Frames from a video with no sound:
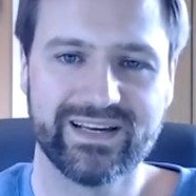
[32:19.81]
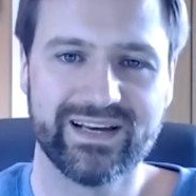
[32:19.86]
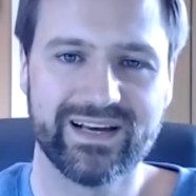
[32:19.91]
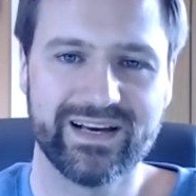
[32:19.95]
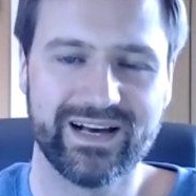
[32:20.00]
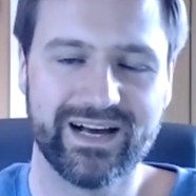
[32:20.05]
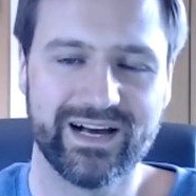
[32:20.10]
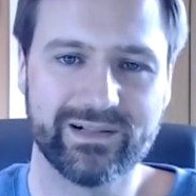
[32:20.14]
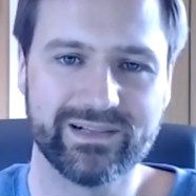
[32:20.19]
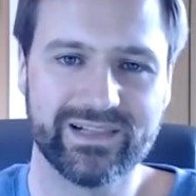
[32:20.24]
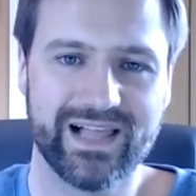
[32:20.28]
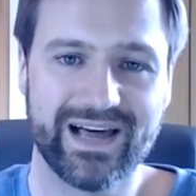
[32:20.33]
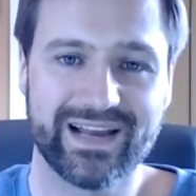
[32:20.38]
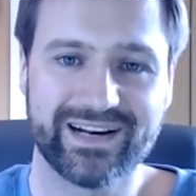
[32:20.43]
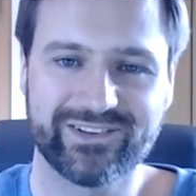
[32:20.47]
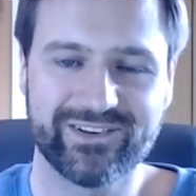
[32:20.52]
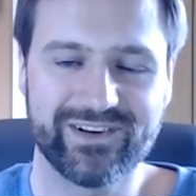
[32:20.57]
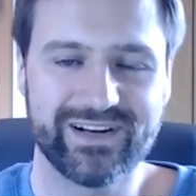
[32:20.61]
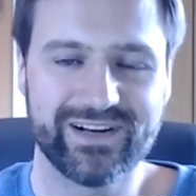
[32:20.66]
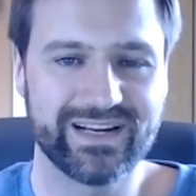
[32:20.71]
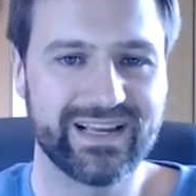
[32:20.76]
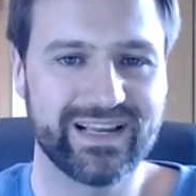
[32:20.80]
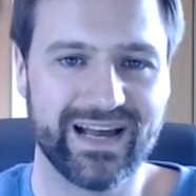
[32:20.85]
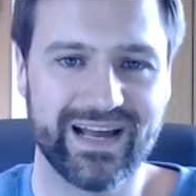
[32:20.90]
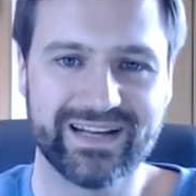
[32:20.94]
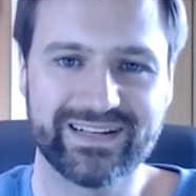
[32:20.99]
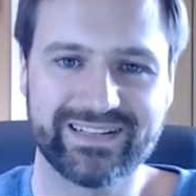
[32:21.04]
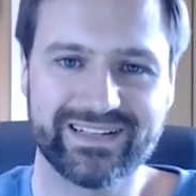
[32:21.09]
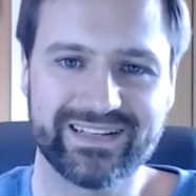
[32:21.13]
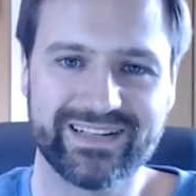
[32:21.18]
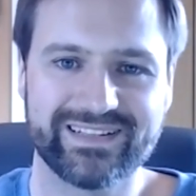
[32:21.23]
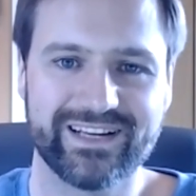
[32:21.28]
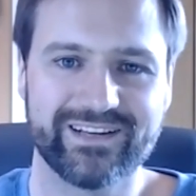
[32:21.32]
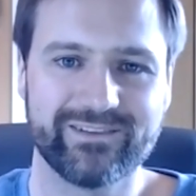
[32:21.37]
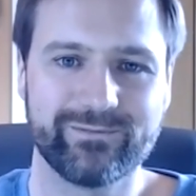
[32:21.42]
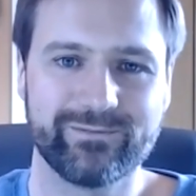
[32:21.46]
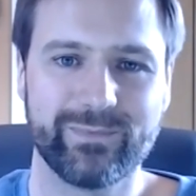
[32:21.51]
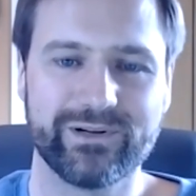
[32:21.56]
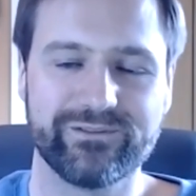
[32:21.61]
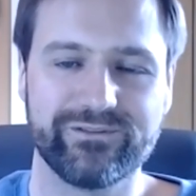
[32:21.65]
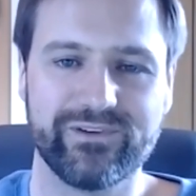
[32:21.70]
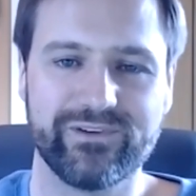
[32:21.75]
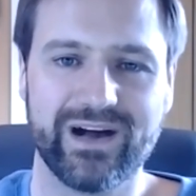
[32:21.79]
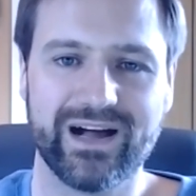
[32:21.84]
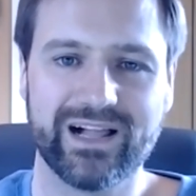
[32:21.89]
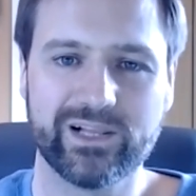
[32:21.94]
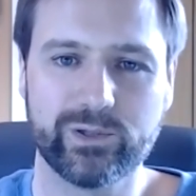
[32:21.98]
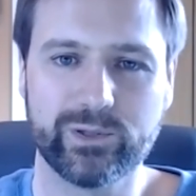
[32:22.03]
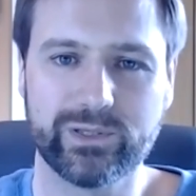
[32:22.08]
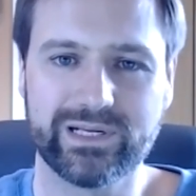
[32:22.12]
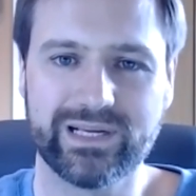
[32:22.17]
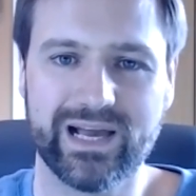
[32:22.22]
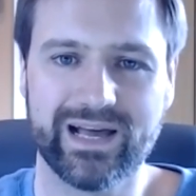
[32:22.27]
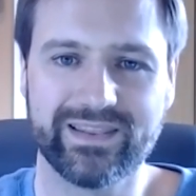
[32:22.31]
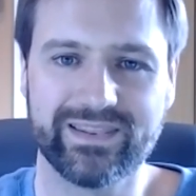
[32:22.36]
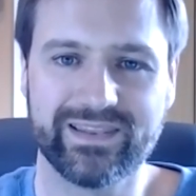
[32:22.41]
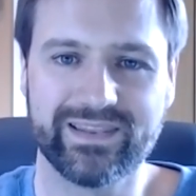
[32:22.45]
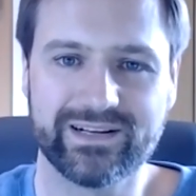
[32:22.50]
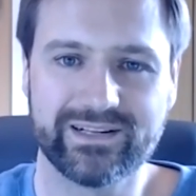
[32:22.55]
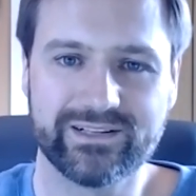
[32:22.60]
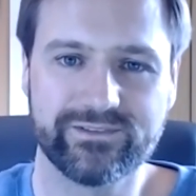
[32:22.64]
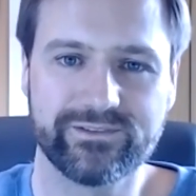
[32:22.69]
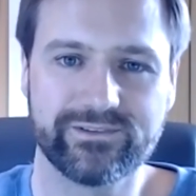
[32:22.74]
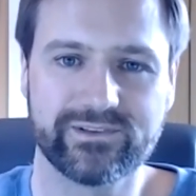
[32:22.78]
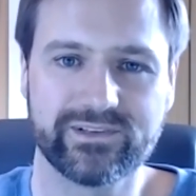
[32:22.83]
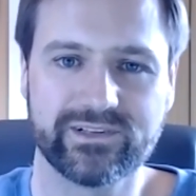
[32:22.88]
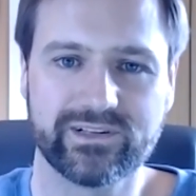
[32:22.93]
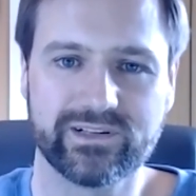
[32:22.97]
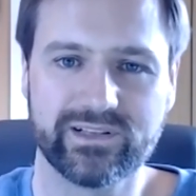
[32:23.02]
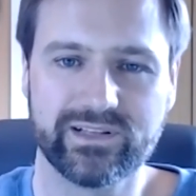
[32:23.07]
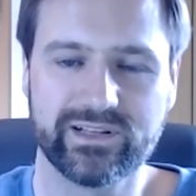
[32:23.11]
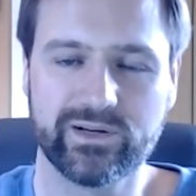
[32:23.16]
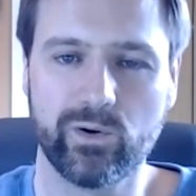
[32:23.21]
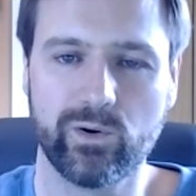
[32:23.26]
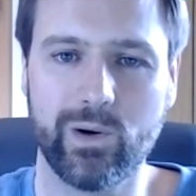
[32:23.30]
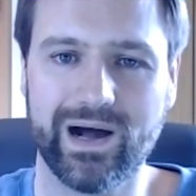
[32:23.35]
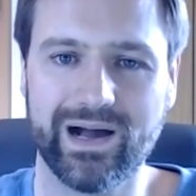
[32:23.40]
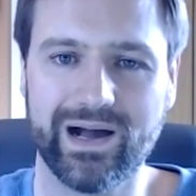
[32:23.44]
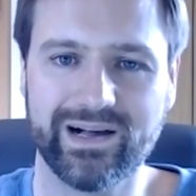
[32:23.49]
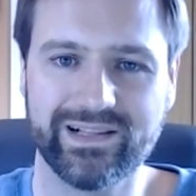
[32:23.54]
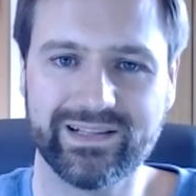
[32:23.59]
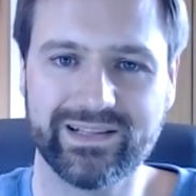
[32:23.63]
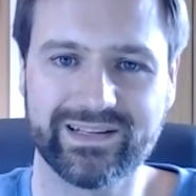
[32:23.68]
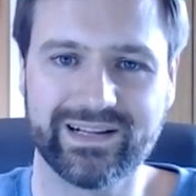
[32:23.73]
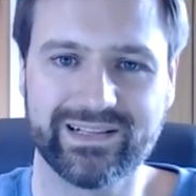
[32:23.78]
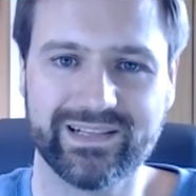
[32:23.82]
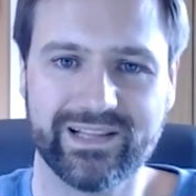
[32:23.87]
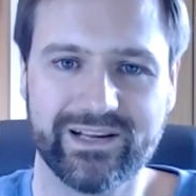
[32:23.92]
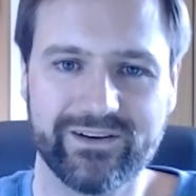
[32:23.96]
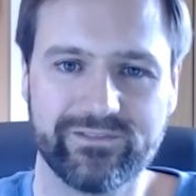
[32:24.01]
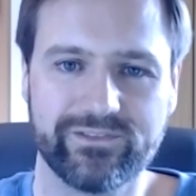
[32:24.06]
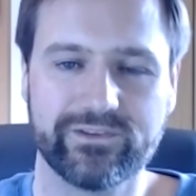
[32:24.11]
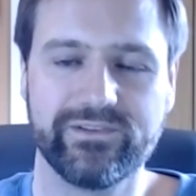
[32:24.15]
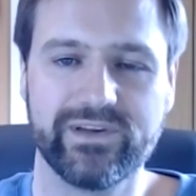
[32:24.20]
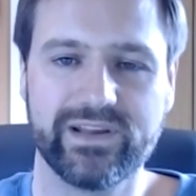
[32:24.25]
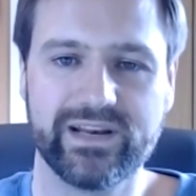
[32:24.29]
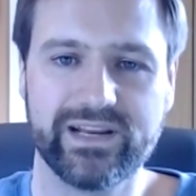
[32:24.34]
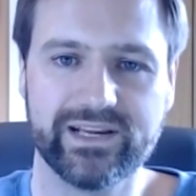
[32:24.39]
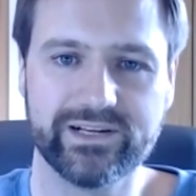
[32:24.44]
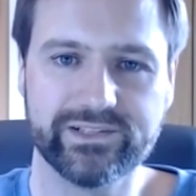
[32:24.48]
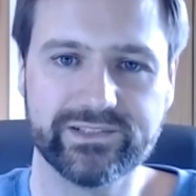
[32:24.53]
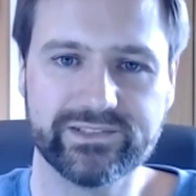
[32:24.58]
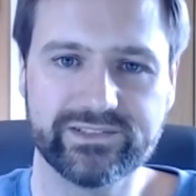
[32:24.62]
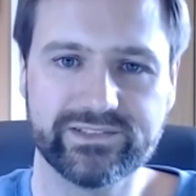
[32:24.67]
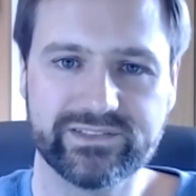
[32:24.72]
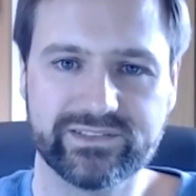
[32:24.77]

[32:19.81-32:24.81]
A lot of great content I've been following on there for a little while, and I love the videos.